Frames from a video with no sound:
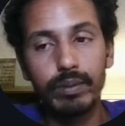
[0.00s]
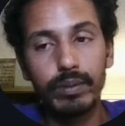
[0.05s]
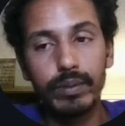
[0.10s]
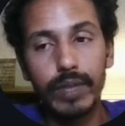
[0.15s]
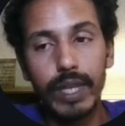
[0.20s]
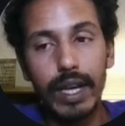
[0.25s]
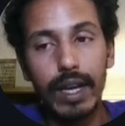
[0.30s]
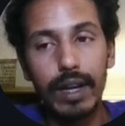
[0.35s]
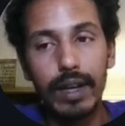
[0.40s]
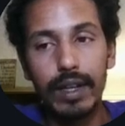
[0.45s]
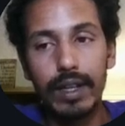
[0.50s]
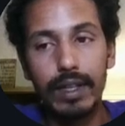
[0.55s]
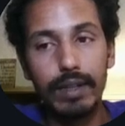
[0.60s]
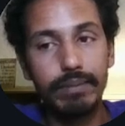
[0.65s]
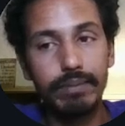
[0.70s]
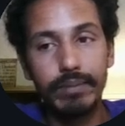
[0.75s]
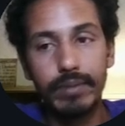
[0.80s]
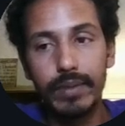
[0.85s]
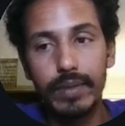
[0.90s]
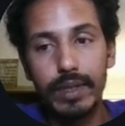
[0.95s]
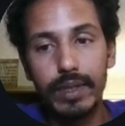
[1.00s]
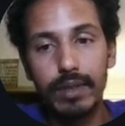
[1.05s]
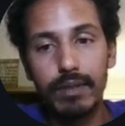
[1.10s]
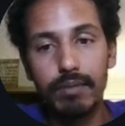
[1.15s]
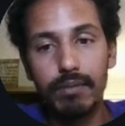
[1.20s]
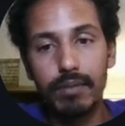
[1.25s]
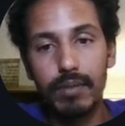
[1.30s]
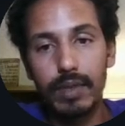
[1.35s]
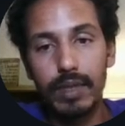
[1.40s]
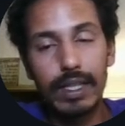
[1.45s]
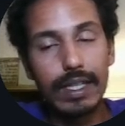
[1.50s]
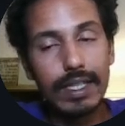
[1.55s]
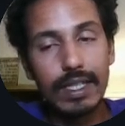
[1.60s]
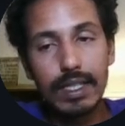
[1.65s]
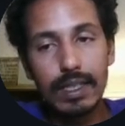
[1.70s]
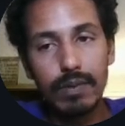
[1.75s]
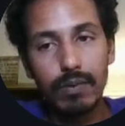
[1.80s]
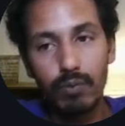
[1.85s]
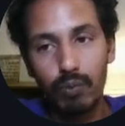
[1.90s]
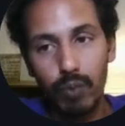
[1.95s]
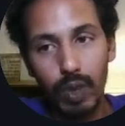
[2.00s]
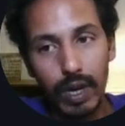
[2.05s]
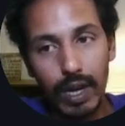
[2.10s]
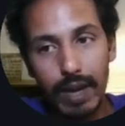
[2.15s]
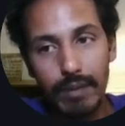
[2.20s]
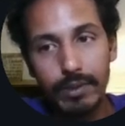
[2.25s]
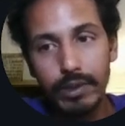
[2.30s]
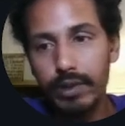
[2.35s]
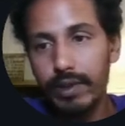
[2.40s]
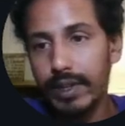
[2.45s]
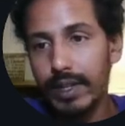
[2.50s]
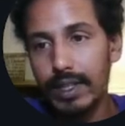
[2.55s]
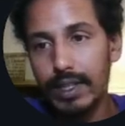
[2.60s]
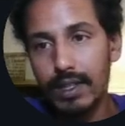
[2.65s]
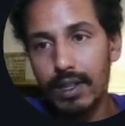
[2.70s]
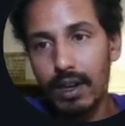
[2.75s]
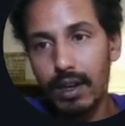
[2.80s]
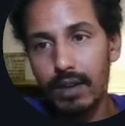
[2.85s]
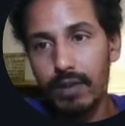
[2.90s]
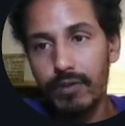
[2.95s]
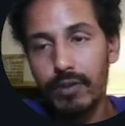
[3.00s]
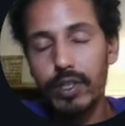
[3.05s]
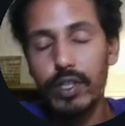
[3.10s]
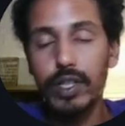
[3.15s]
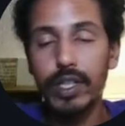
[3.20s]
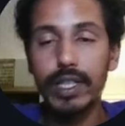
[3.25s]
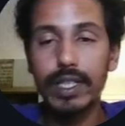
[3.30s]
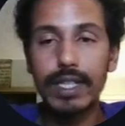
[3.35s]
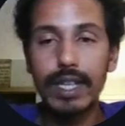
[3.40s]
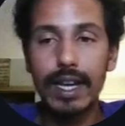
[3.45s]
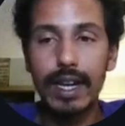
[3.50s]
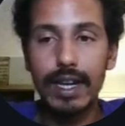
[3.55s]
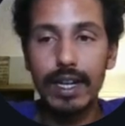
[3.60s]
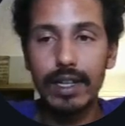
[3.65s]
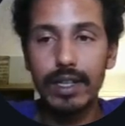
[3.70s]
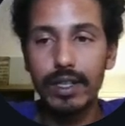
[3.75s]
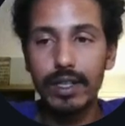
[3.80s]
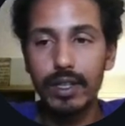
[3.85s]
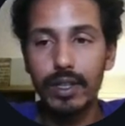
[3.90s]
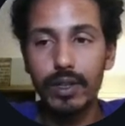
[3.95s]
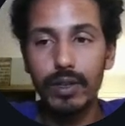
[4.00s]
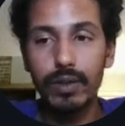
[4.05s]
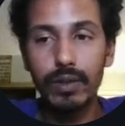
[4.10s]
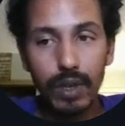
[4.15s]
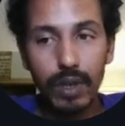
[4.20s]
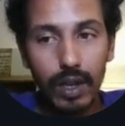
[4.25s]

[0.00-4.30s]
yeah, what I'm doing is not a phishing attack. So